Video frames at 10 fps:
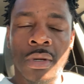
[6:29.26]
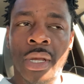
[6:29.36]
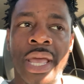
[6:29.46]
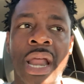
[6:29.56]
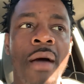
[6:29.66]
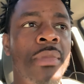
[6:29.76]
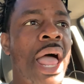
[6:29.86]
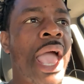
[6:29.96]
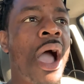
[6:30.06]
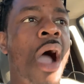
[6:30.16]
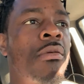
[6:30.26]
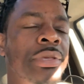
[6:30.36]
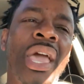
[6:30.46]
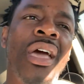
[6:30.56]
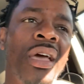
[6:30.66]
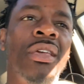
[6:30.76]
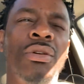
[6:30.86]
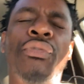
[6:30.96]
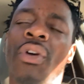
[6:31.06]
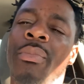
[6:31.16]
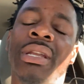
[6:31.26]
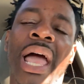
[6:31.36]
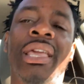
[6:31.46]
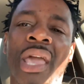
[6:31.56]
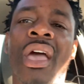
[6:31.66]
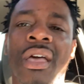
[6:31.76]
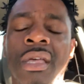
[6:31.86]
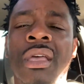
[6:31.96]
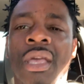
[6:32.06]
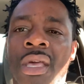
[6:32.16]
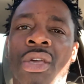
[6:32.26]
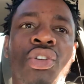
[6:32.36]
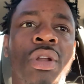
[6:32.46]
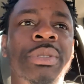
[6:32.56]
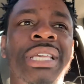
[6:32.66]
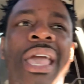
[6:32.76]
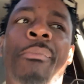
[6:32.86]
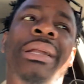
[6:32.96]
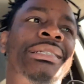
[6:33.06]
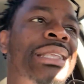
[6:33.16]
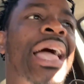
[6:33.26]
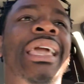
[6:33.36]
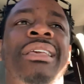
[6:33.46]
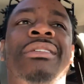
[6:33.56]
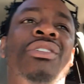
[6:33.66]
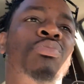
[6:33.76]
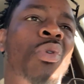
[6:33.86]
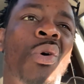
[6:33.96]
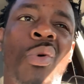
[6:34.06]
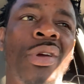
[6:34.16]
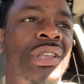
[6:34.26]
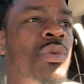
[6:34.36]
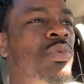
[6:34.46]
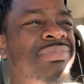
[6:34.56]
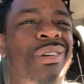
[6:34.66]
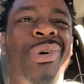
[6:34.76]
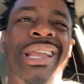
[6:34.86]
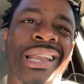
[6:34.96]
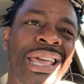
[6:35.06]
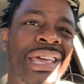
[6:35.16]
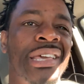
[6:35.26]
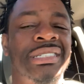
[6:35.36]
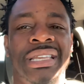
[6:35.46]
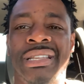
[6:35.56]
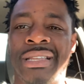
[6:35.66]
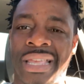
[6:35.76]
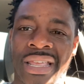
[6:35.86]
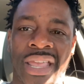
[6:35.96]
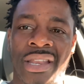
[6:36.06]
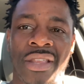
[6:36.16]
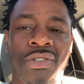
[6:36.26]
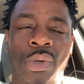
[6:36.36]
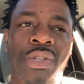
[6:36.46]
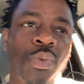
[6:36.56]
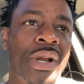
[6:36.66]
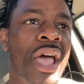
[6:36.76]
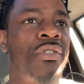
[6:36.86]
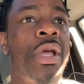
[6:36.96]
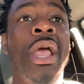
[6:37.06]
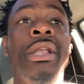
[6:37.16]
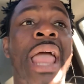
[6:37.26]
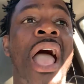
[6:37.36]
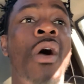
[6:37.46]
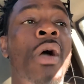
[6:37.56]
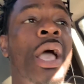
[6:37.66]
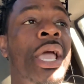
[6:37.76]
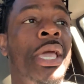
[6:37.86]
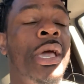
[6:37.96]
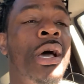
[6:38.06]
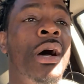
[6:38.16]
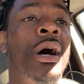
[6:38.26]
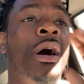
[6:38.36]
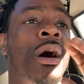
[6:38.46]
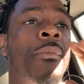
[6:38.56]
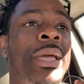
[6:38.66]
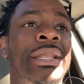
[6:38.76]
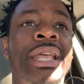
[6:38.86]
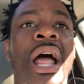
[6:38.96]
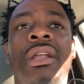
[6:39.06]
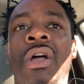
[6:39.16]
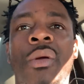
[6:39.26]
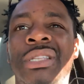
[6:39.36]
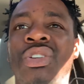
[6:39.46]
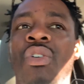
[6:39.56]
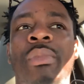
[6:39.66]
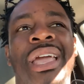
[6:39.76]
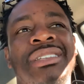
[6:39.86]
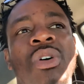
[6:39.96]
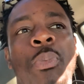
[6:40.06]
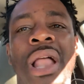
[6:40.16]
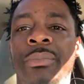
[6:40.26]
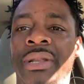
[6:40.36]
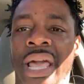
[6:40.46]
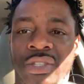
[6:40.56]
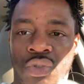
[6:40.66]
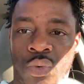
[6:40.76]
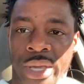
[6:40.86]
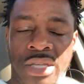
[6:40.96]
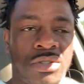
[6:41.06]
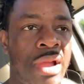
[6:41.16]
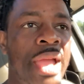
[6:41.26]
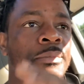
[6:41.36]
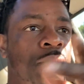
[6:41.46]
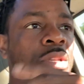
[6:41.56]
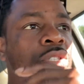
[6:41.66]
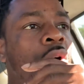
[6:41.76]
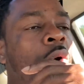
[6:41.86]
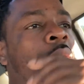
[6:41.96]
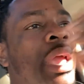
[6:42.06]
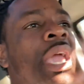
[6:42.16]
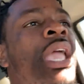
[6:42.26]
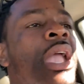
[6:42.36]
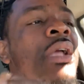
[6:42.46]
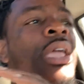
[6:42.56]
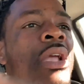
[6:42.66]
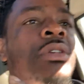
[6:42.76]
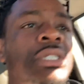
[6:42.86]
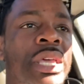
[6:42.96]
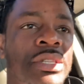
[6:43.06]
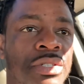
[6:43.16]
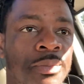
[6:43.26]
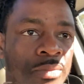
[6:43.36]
And I'm like, uh, yeah, you feel me? Like, yeah. You know what I'm saying? But it's like it's, it's more work than, than what it is, and and it's it's whatever. Now, eh, uh, um, and then I done already told man it's gonna probably be like two weeks, right? So here here's this,